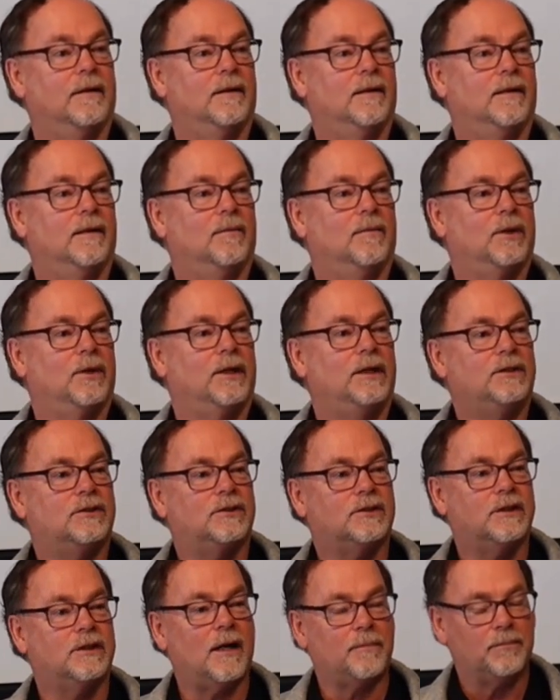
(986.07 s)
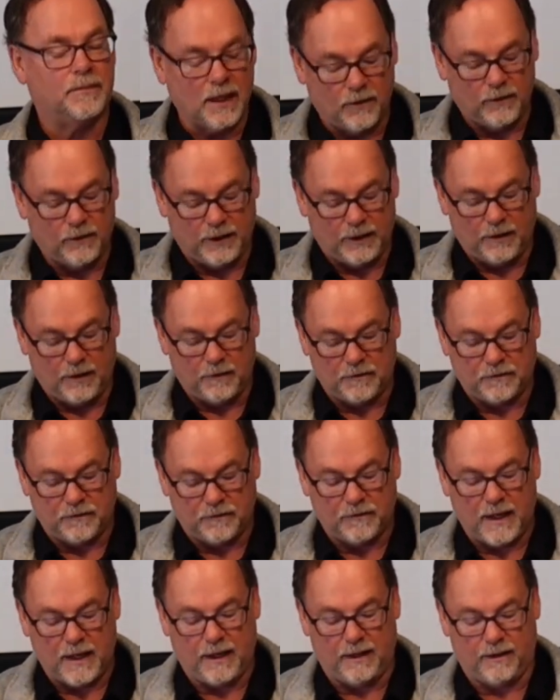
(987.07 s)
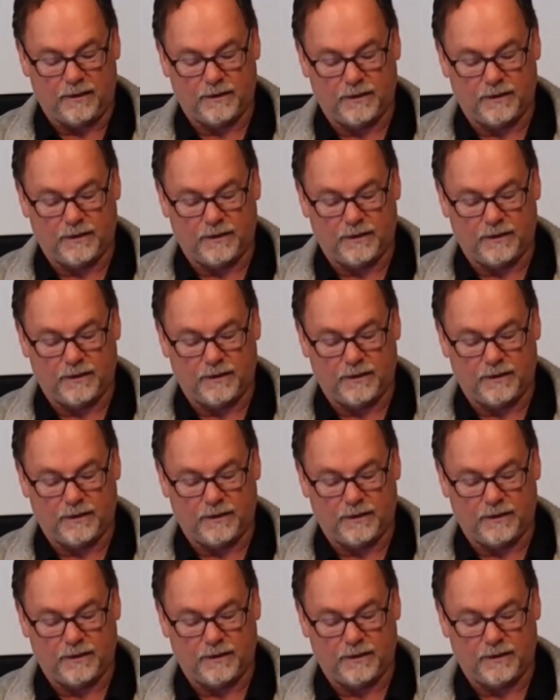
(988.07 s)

but he stepped out in faith.